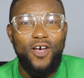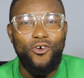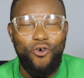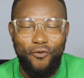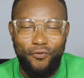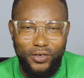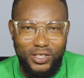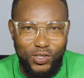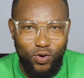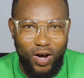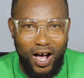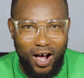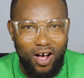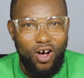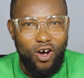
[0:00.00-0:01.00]
convince you
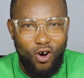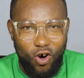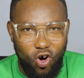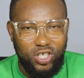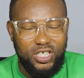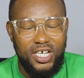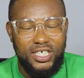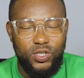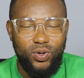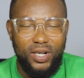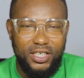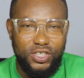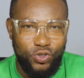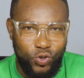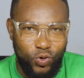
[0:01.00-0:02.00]
are. All Chelsea will
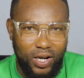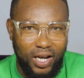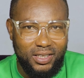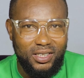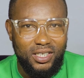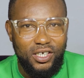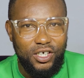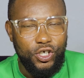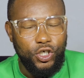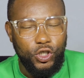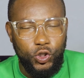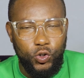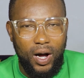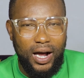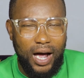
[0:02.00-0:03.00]
let you know that
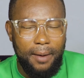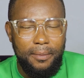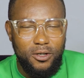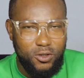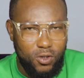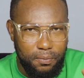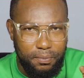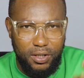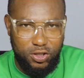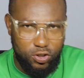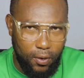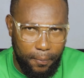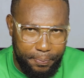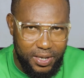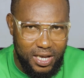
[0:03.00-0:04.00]
you are coming to meet
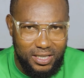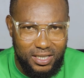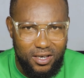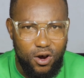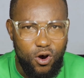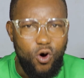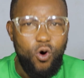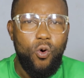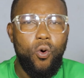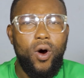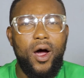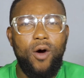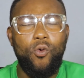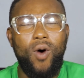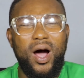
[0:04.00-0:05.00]
your peers
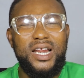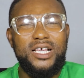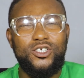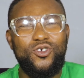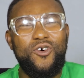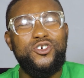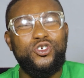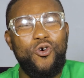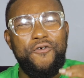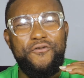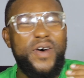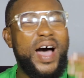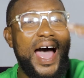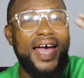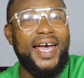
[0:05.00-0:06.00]
where one is not so
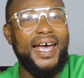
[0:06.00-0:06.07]
far